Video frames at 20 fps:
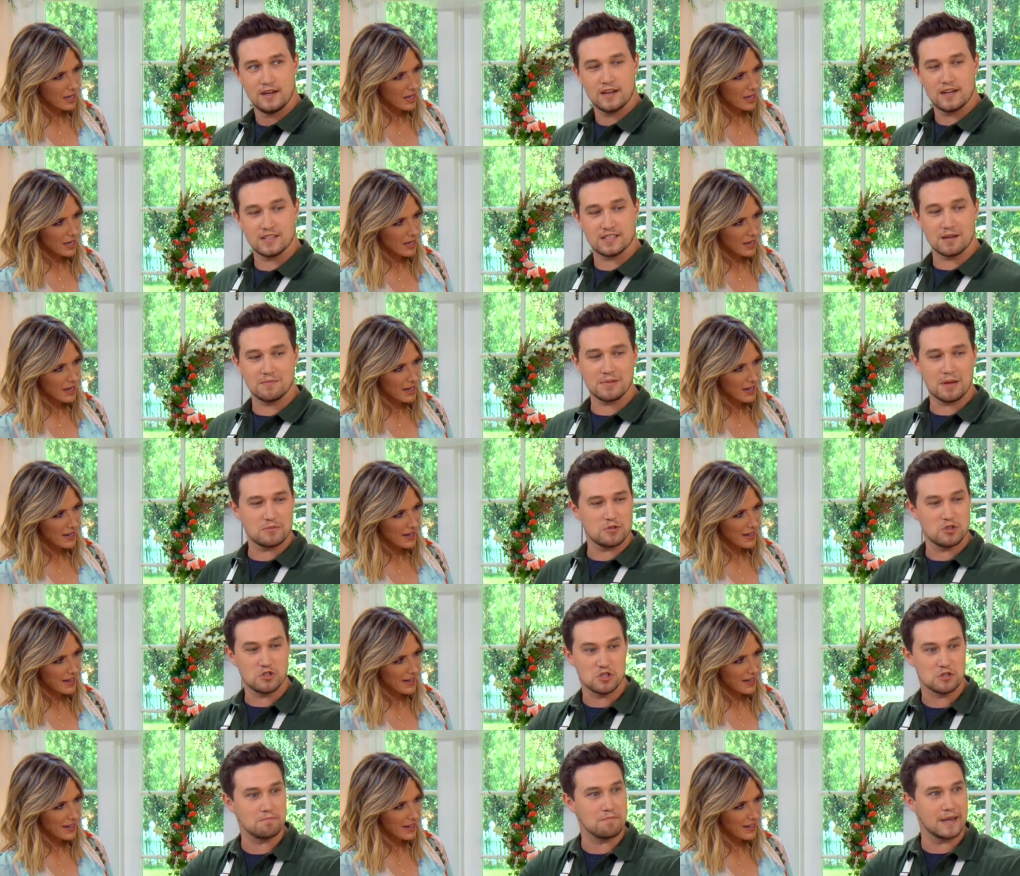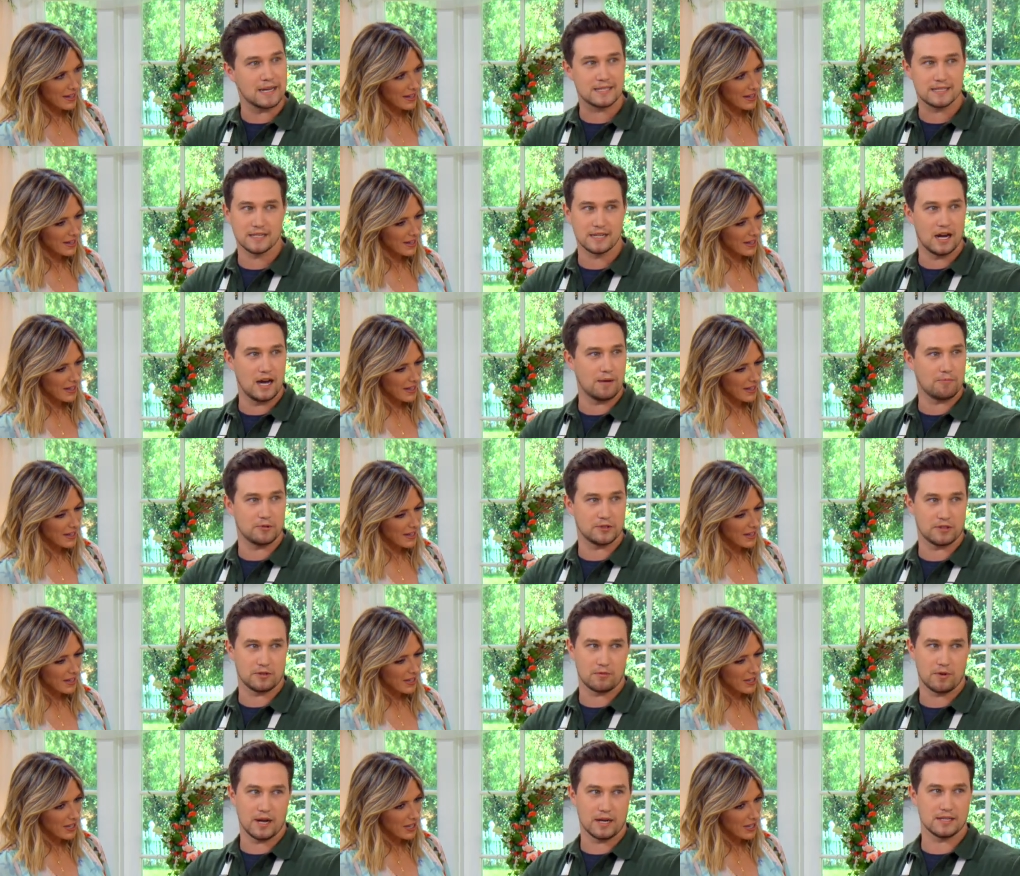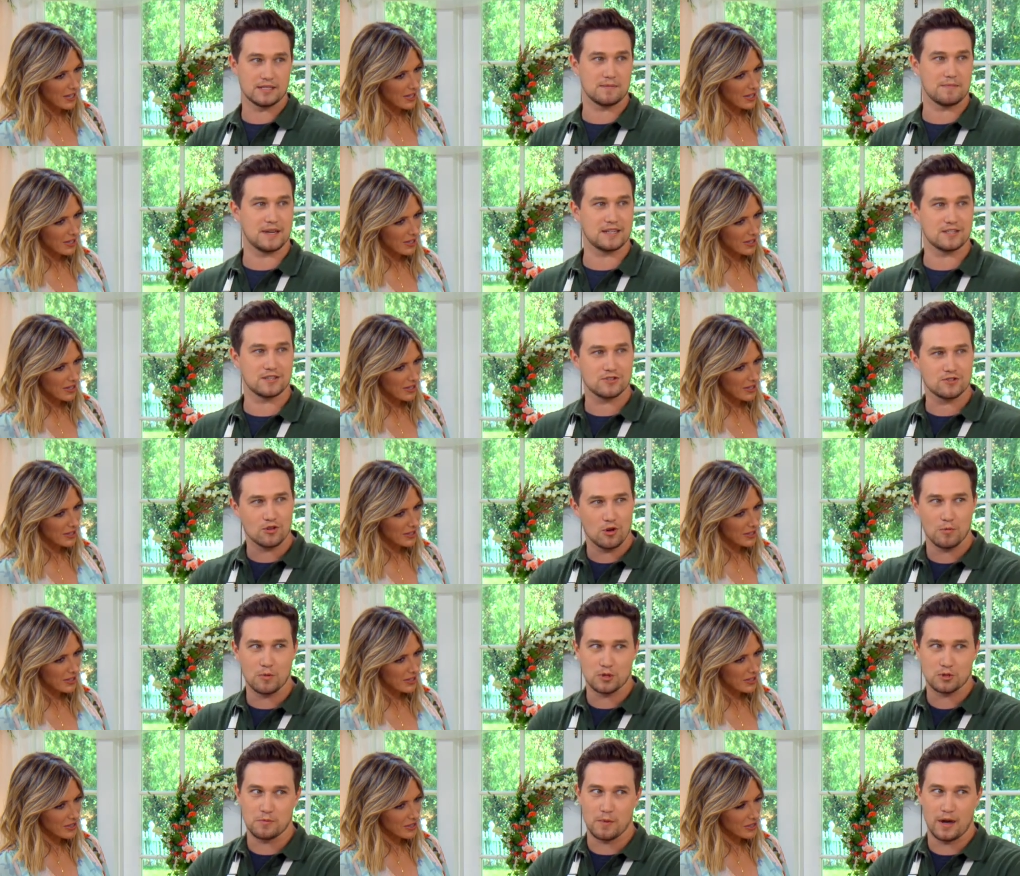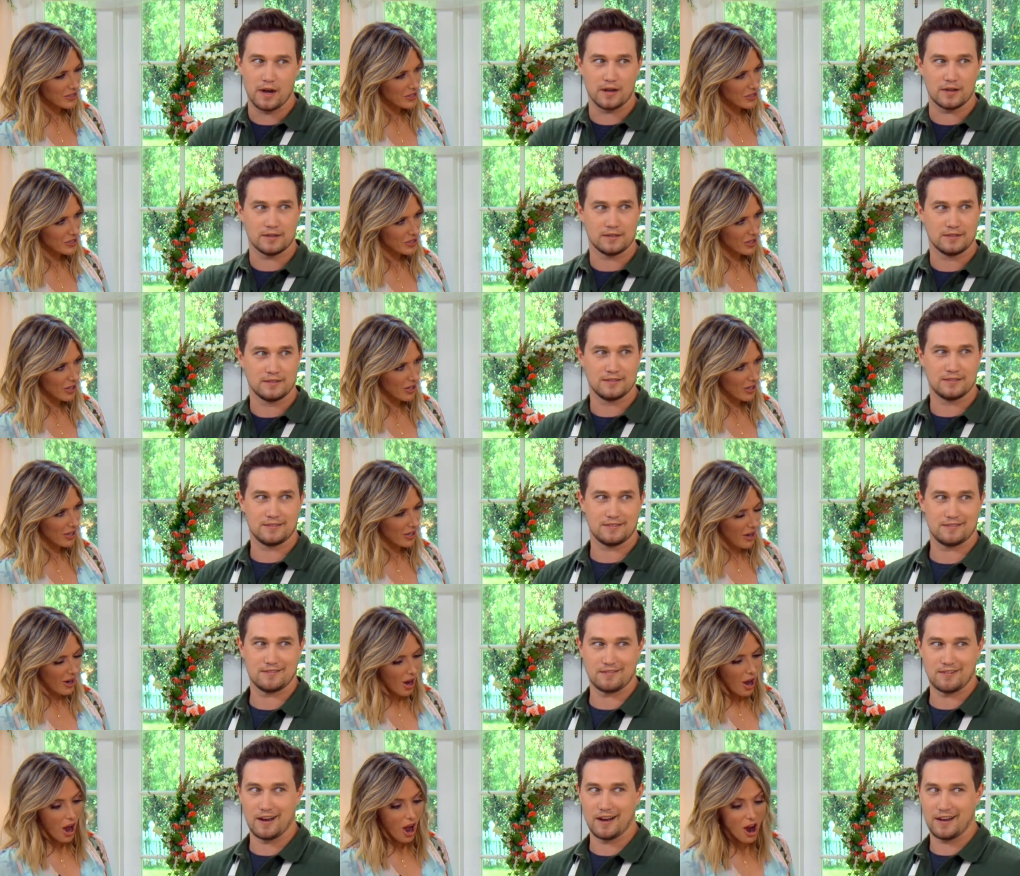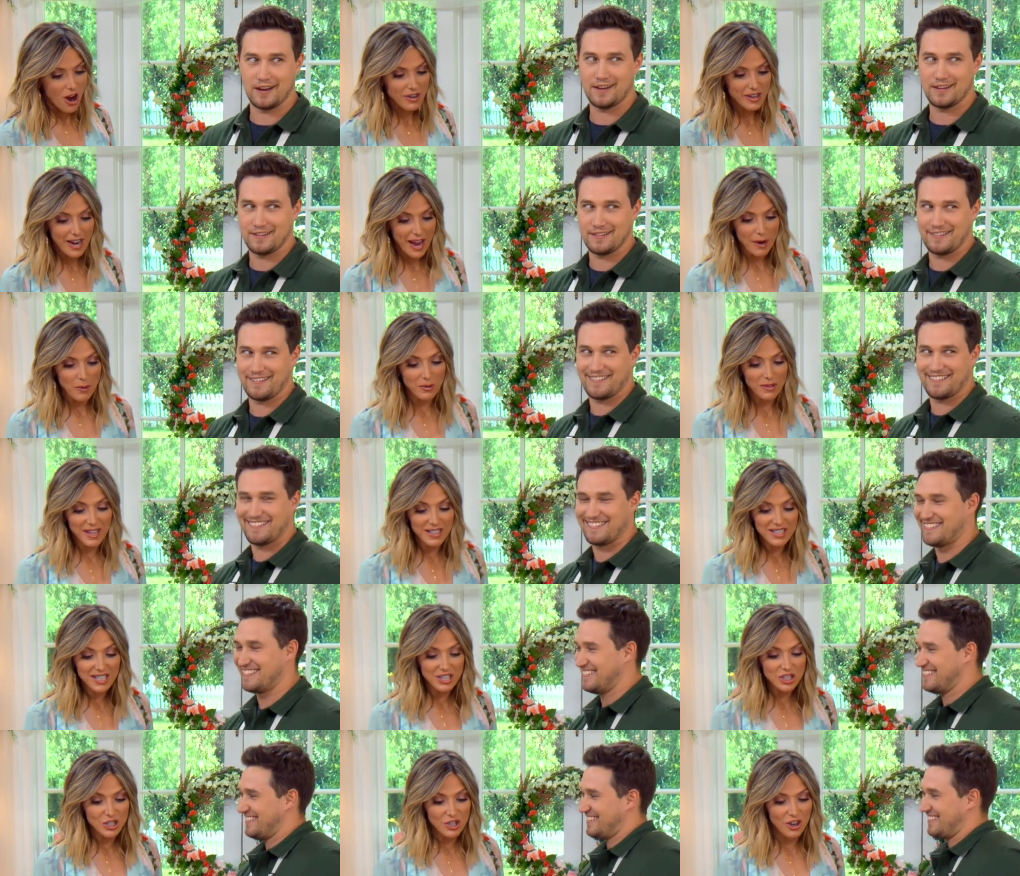Speaker 1: because sometimes you can just mix it up with the rice. It makes it so much better. Sure. Right?
Speaker 2: Okay, well, let's get